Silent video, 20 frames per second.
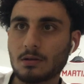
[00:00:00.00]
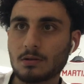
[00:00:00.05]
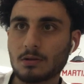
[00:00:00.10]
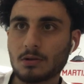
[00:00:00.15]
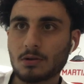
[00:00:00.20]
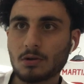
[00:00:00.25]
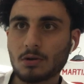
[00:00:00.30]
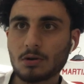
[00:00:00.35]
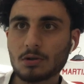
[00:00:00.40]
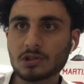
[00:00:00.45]

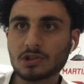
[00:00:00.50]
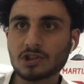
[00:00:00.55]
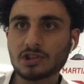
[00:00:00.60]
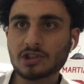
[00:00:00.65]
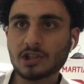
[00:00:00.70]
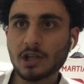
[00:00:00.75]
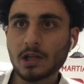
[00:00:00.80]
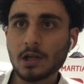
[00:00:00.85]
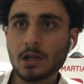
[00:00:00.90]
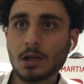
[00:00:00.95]
Crosses
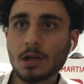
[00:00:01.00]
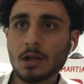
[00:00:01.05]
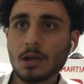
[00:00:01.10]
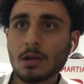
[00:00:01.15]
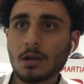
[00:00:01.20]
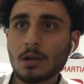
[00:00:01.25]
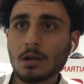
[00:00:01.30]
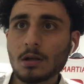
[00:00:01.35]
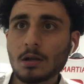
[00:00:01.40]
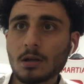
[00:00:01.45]
it
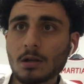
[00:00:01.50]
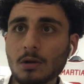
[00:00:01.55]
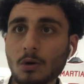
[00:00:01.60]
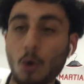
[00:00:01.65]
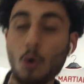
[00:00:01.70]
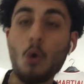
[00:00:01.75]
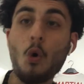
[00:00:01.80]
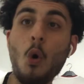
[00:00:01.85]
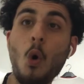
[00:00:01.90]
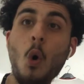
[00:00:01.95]
in.
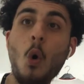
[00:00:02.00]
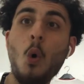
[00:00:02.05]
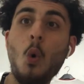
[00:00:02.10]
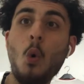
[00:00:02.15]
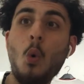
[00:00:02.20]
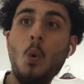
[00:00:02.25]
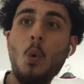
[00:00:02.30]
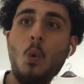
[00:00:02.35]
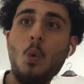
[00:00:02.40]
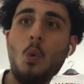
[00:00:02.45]

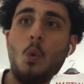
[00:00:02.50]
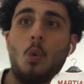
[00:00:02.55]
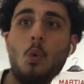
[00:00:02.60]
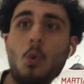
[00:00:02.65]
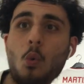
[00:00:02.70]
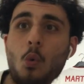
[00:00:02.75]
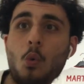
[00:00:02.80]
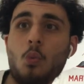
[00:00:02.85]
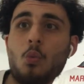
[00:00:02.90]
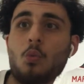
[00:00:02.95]

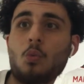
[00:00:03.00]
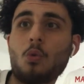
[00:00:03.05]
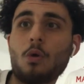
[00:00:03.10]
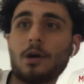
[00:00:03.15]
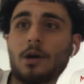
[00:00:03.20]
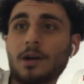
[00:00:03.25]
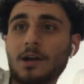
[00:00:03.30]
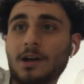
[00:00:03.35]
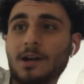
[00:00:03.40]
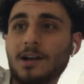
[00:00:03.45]
Oh,
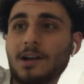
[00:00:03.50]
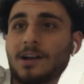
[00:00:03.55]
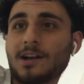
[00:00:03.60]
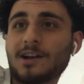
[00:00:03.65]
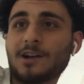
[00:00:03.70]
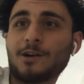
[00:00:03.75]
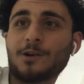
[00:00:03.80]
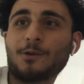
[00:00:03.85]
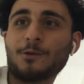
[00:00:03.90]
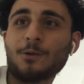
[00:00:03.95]

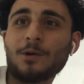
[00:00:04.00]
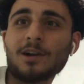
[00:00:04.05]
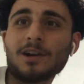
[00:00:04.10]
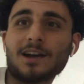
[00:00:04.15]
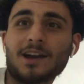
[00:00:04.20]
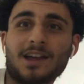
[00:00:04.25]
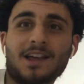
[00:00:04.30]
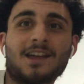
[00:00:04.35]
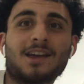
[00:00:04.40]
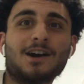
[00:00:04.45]
what
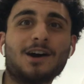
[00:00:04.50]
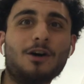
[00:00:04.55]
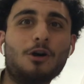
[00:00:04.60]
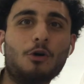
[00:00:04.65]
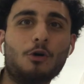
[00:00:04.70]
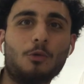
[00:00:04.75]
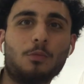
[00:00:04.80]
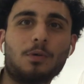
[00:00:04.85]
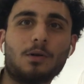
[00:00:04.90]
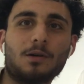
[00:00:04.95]
a
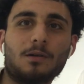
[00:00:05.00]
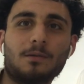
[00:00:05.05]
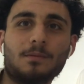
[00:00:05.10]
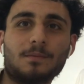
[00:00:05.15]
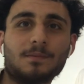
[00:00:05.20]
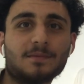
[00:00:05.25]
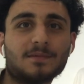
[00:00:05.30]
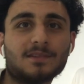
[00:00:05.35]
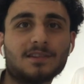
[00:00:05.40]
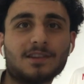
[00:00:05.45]
goal, bro.
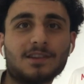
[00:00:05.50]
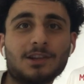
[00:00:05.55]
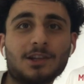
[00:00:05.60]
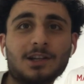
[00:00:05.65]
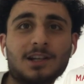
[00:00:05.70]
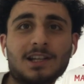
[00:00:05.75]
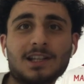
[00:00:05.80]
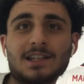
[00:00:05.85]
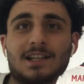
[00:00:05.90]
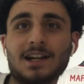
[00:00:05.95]

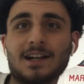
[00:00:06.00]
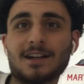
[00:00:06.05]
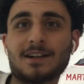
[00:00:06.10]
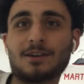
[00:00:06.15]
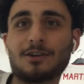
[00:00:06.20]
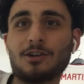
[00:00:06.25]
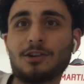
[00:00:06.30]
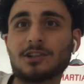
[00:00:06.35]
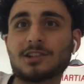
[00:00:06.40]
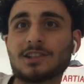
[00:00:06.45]
Look at that
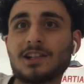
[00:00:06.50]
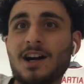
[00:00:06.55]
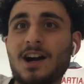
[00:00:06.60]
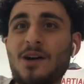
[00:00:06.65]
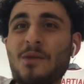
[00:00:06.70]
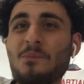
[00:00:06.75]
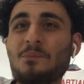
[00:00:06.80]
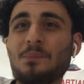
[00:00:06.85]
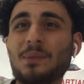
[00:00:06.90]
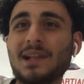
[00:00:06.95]
cross.
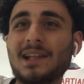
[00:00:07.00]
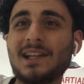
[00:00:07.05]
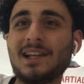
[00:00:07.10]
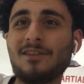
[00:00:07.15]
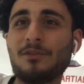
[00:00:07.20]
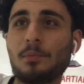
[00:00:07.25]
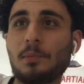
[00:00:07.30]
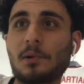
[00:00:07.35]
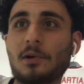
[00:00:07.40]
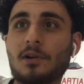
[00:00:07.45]

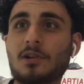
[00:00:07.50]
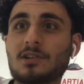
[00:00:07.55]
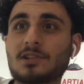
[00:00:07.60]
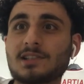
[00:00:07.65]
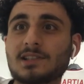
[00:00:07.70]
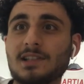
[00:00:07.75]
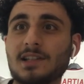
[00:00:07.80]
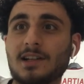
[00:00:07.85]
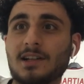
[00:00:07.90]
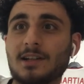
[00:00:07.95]
Unbelievable
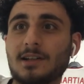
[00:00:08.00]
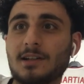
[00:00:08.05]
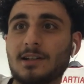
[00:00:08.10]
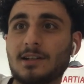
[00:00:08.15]
cross there.